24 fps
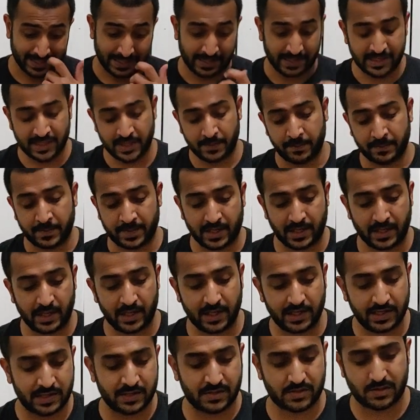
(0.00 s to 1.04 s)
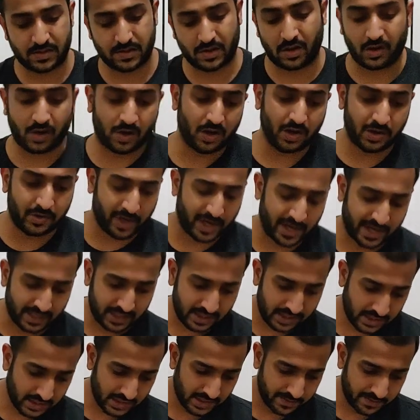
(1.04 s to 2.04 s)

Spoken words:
In the middle, it's all right,